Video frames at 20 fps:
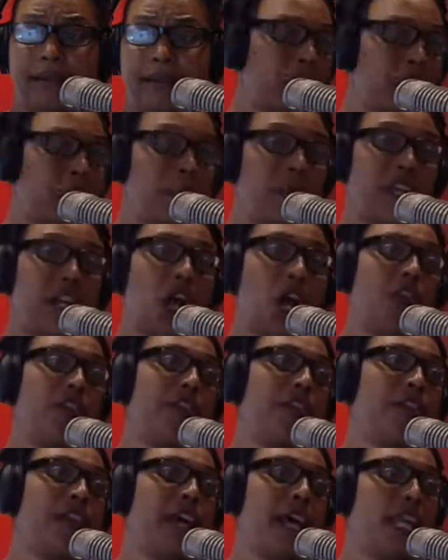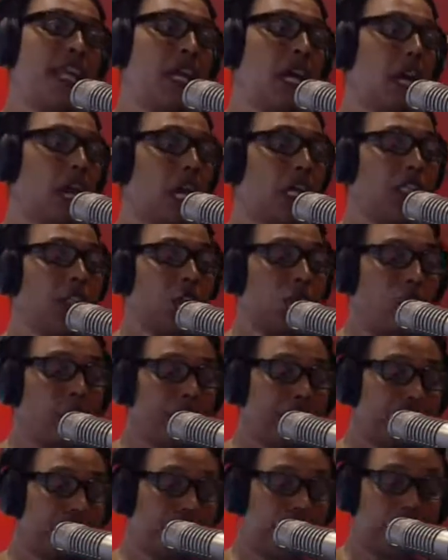something other than a
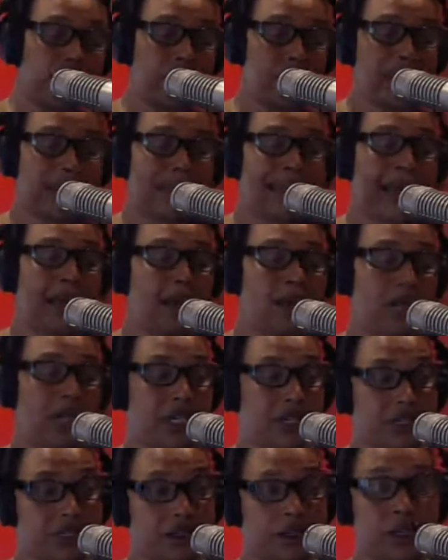lawyer or an accountant,